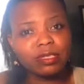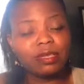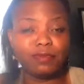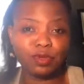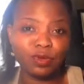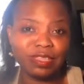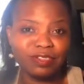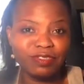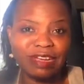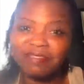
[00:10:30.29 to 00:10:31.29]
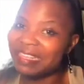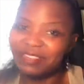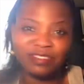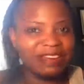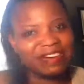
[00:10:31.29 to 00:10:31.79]
If you're not the driver, the
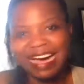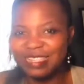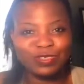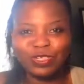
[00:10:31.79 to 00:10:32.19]
driver has no